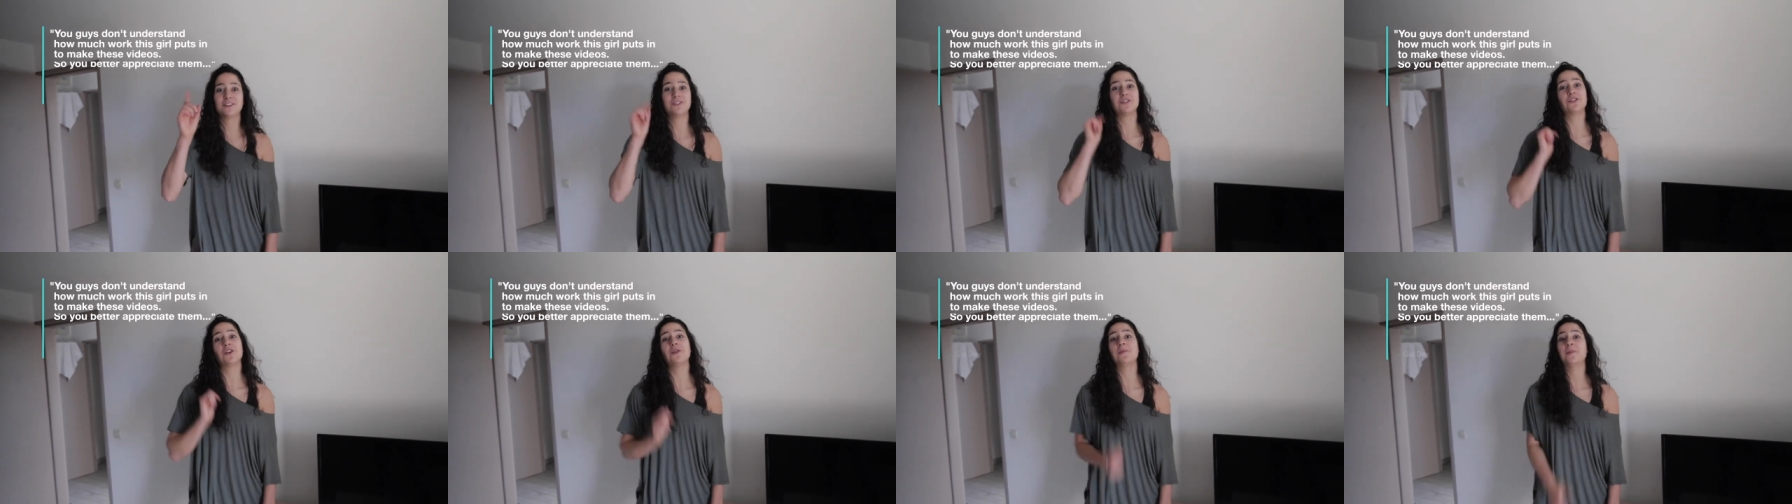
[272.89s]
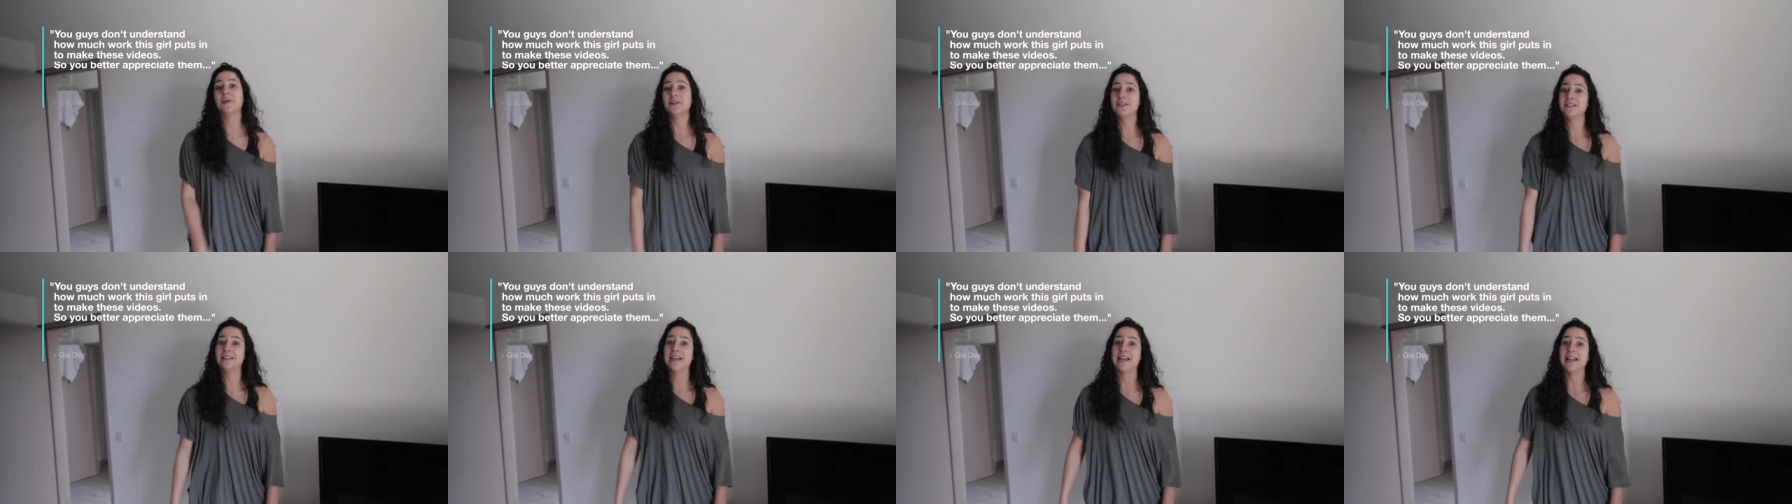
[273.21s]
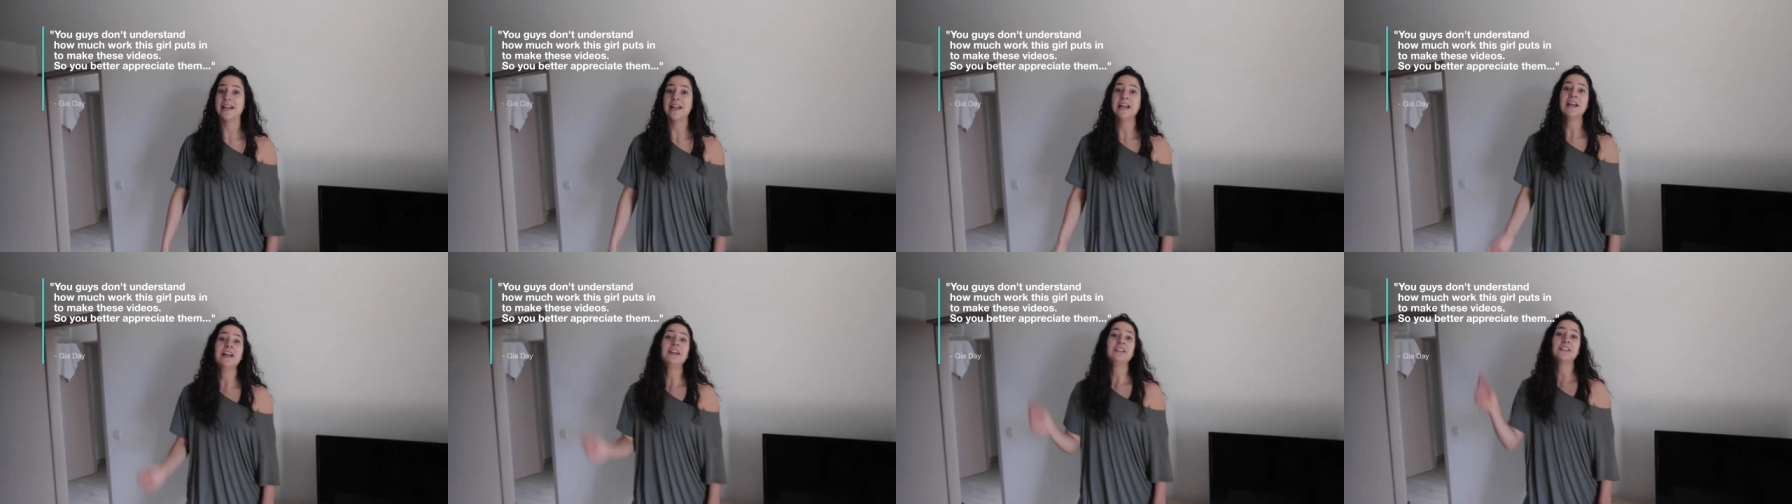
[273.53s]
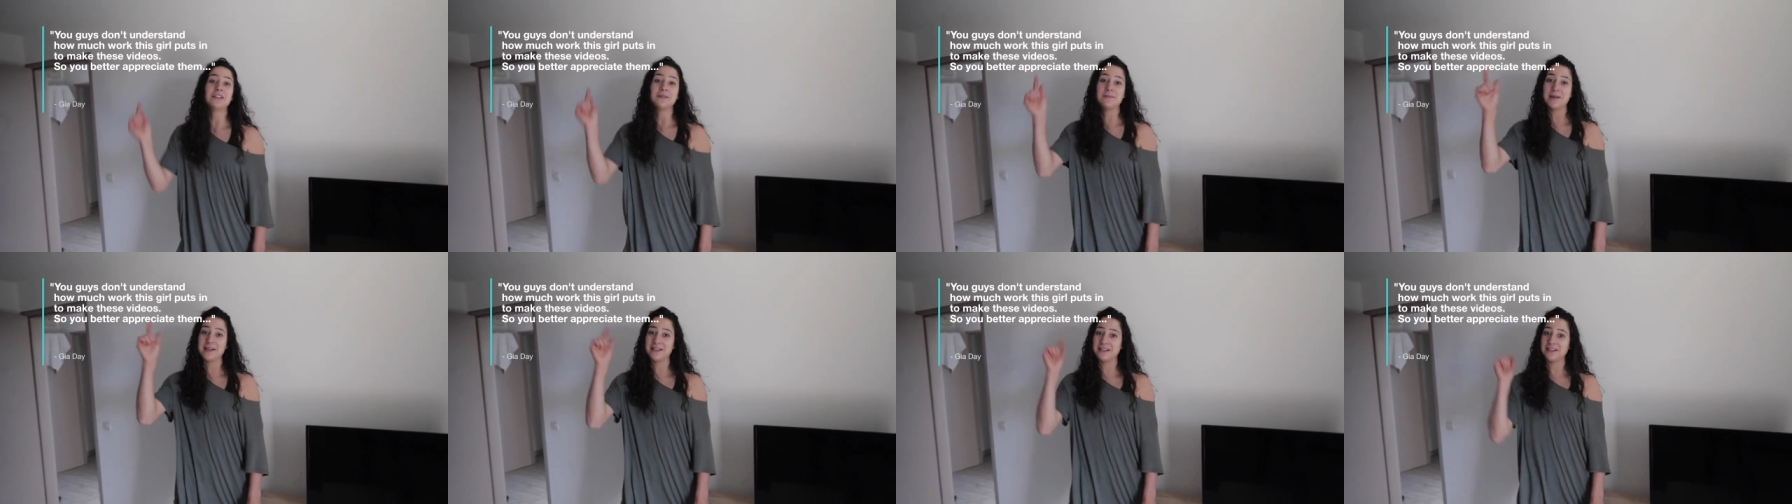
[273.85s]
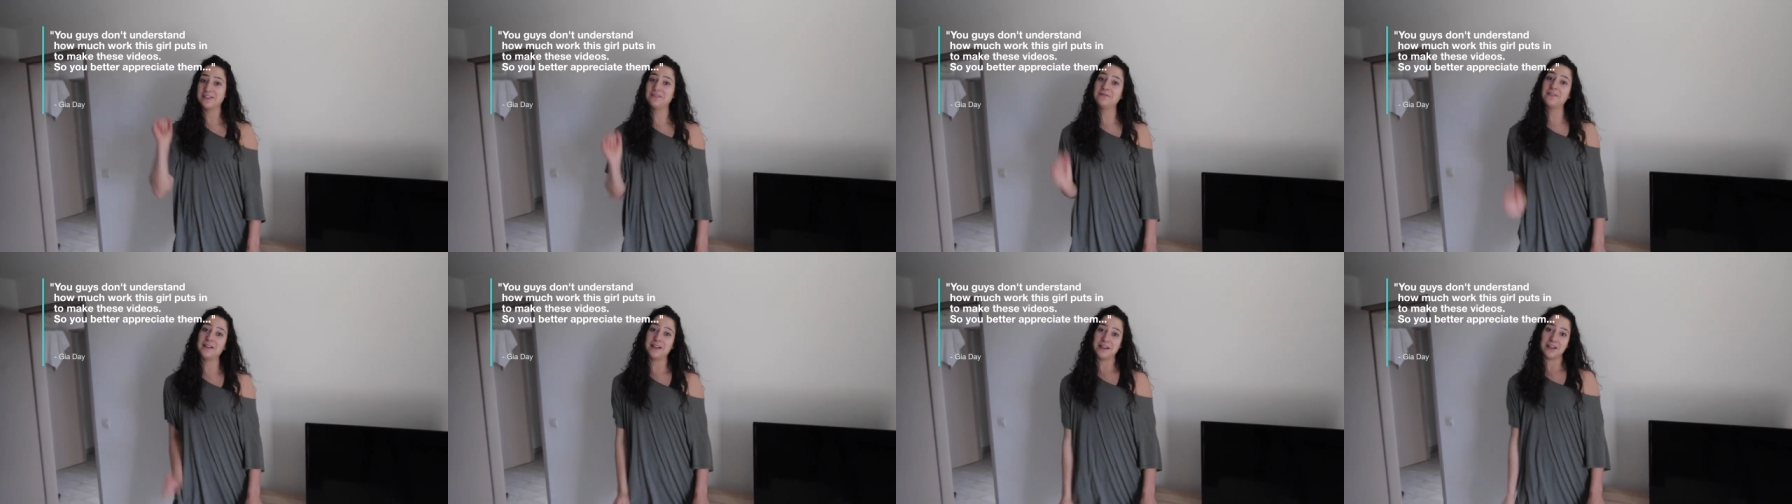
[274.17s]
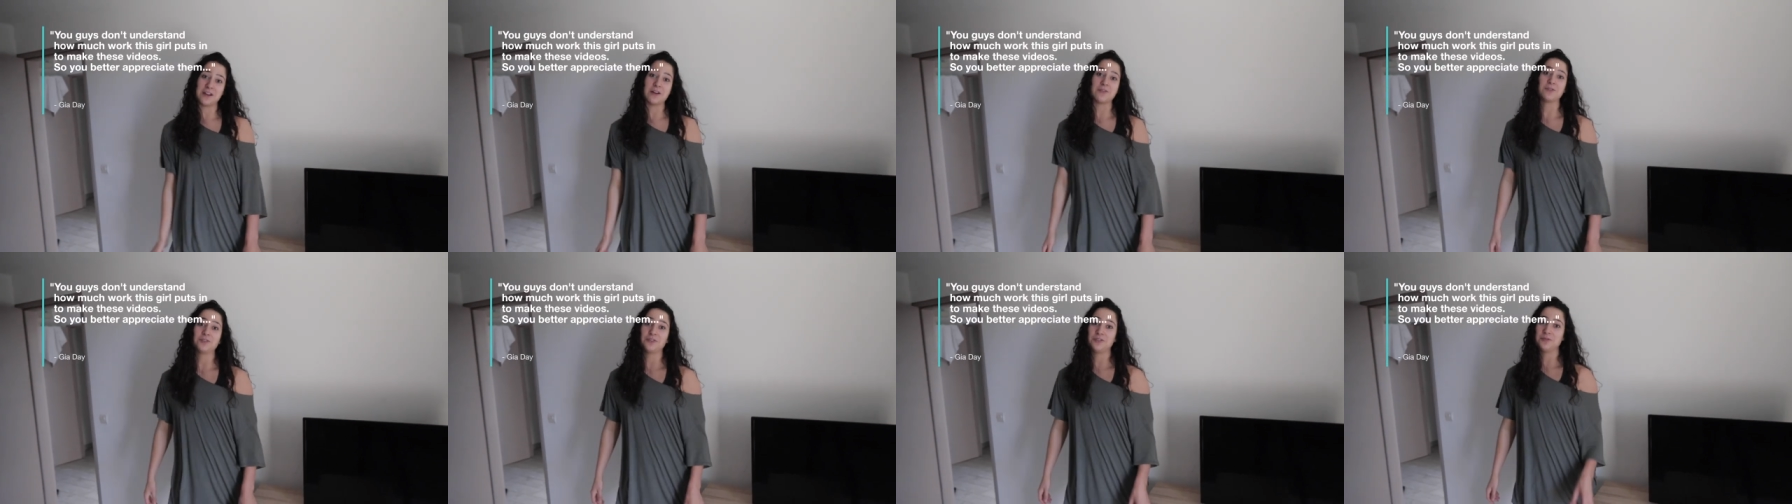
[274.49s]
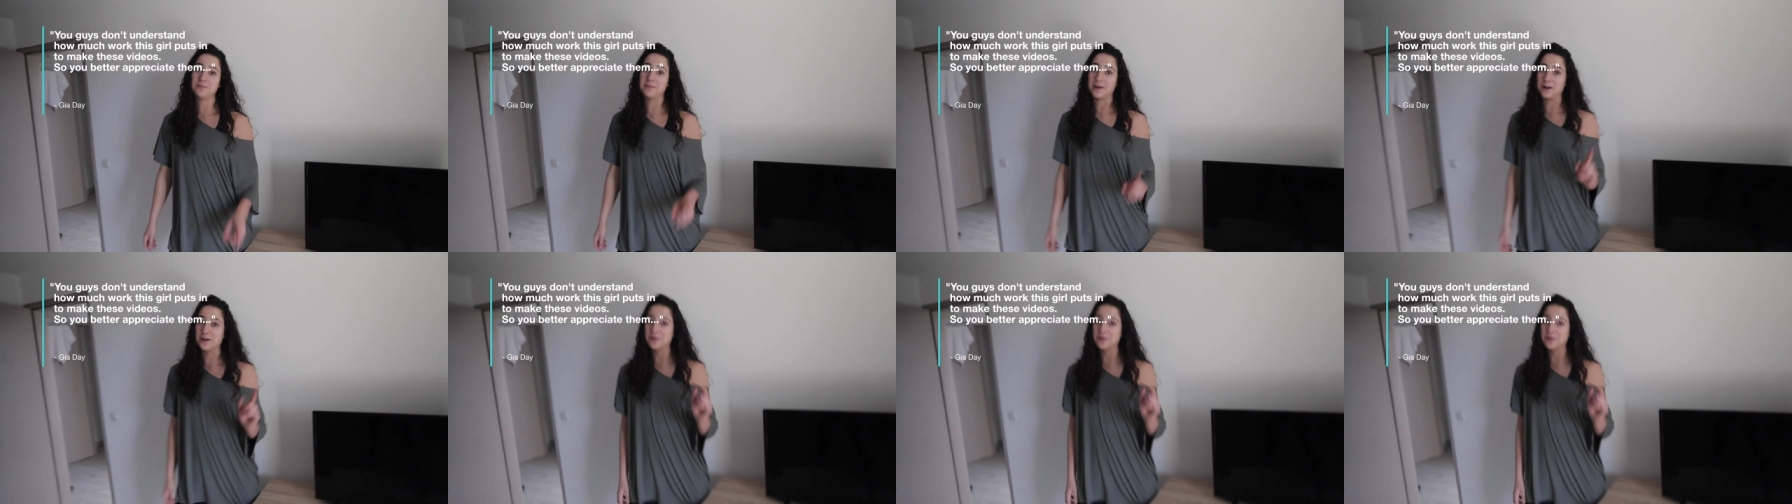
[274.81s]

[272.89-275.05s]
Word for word: this girl puts in to make these videos. You